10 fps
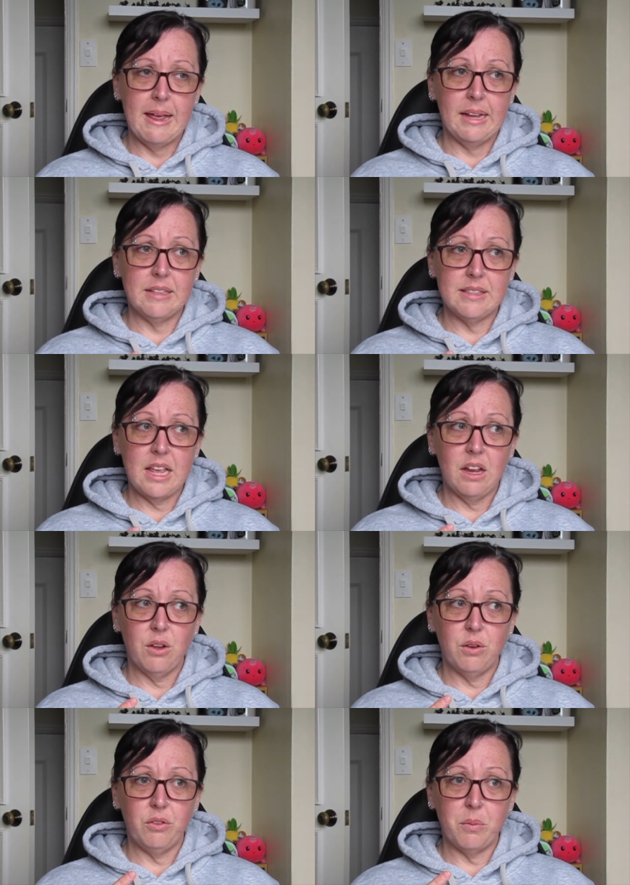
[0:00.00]
Is that
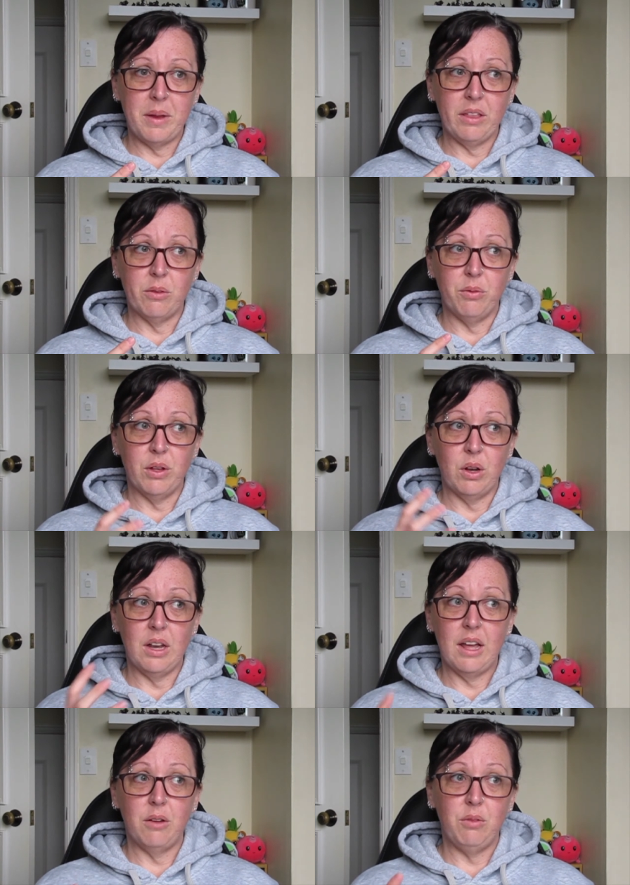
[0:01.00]
going to make them feel
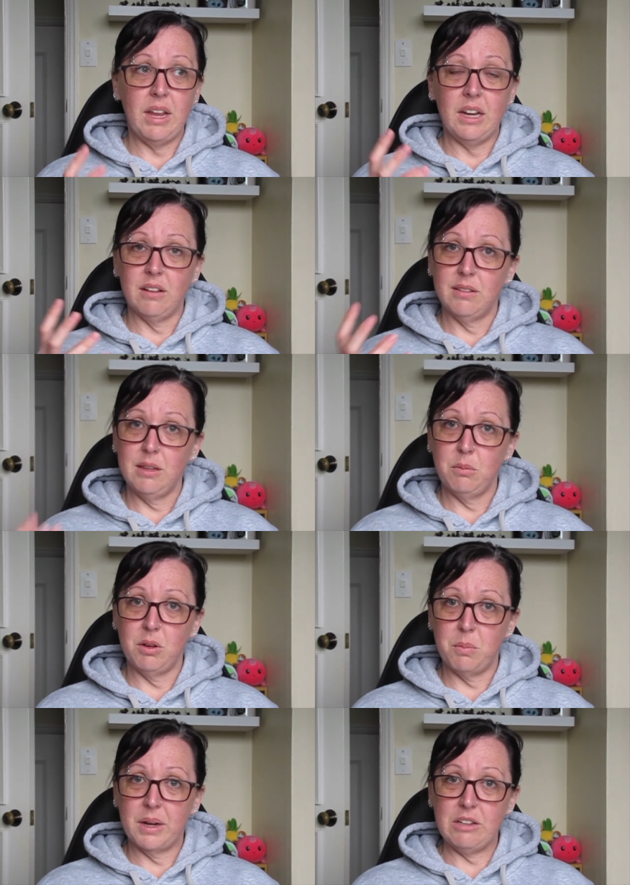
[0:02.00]
loved and
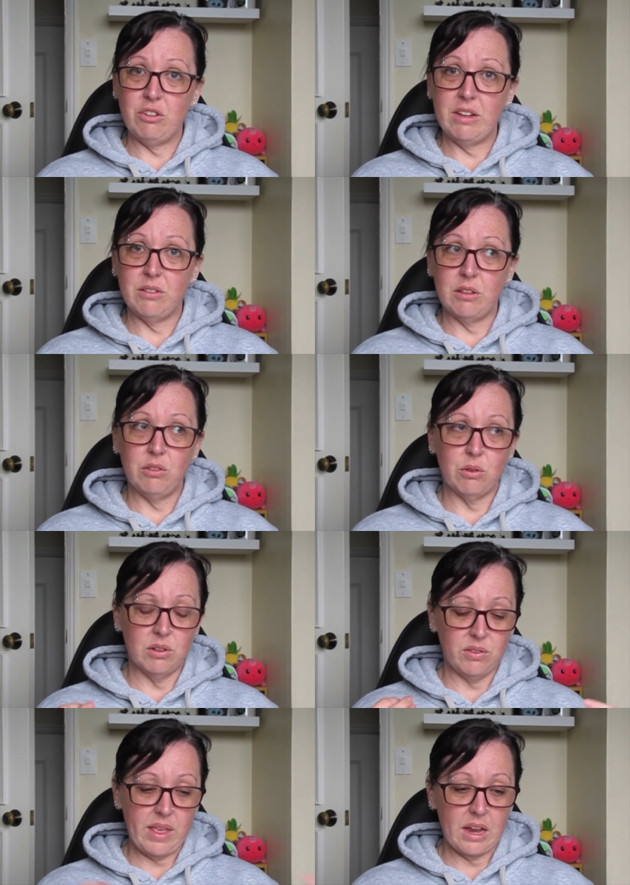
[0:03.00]
accepted by Jesus or
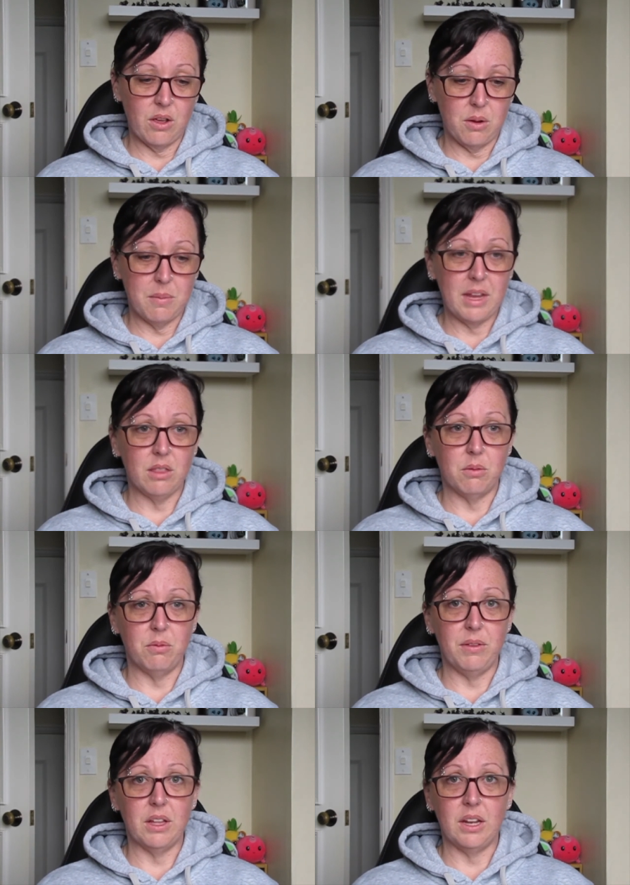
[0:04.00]
is that going to make them
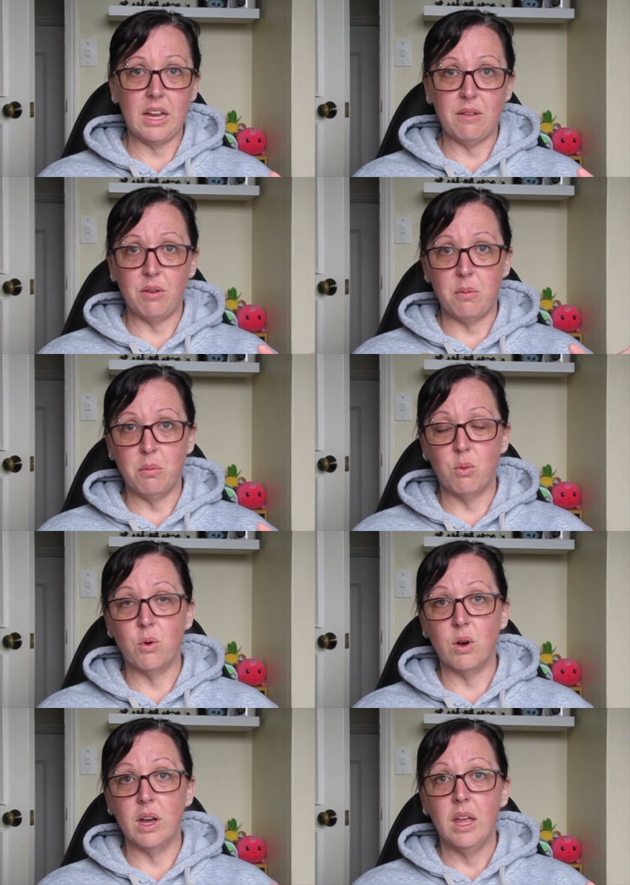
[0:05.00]
feel even
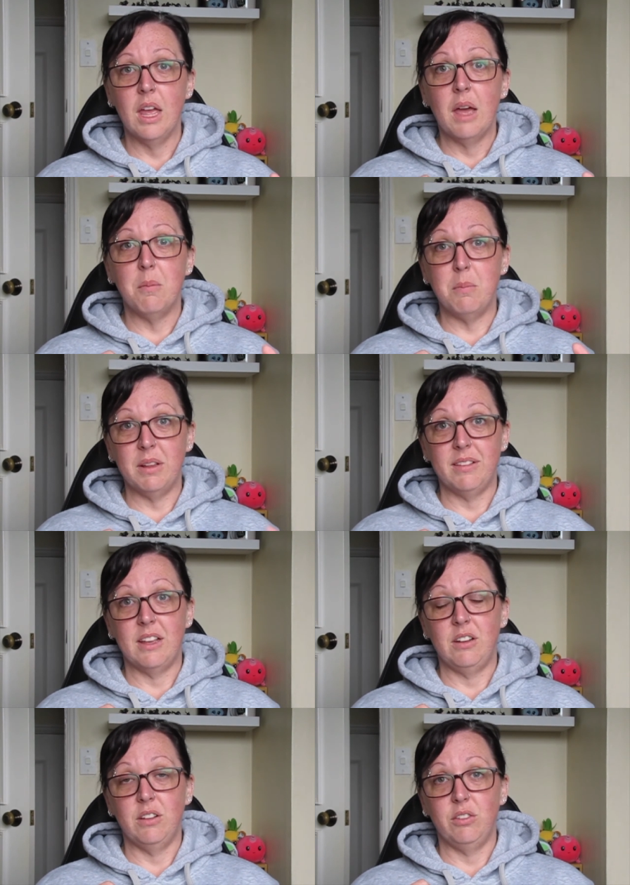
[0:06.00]
more
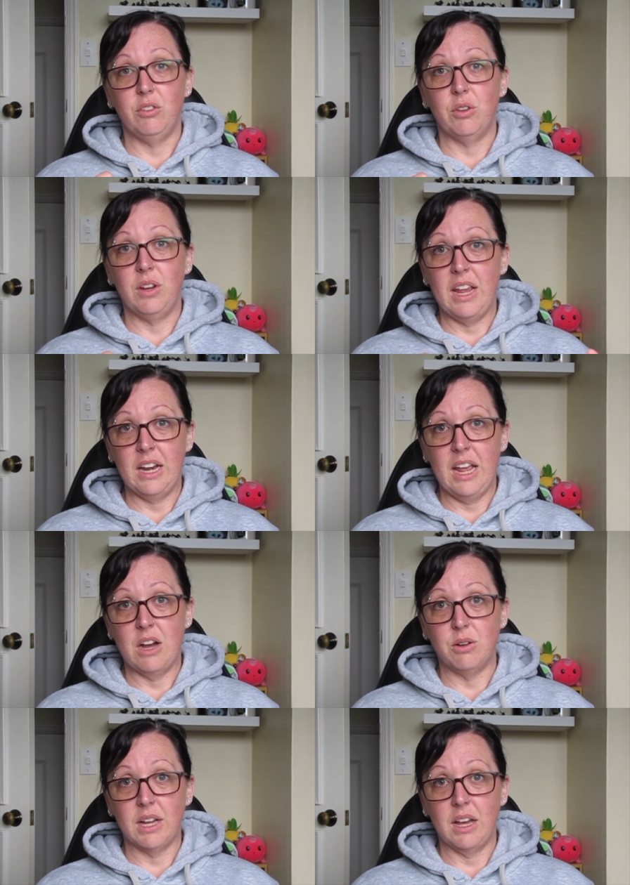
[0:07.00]
misunderstood and
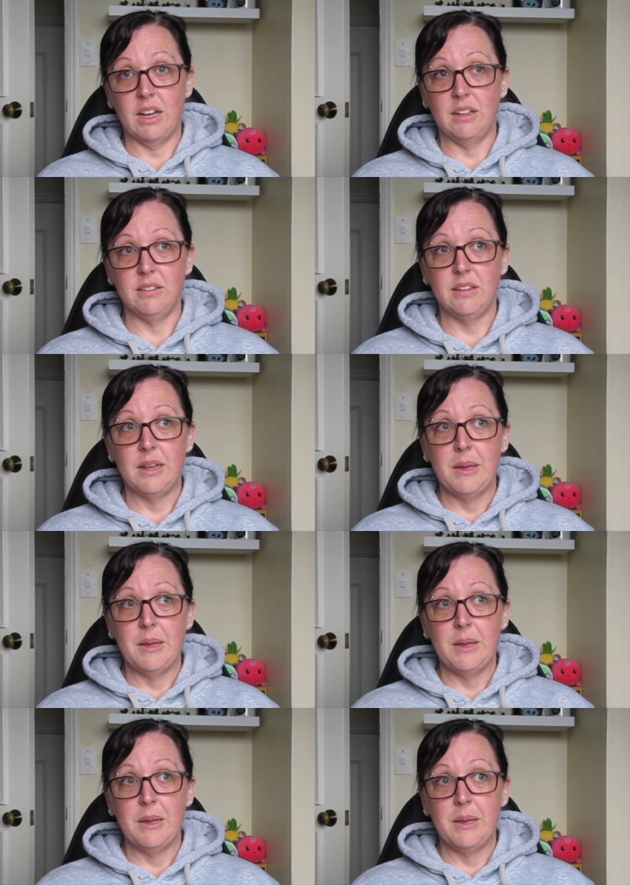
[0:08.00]
outcast?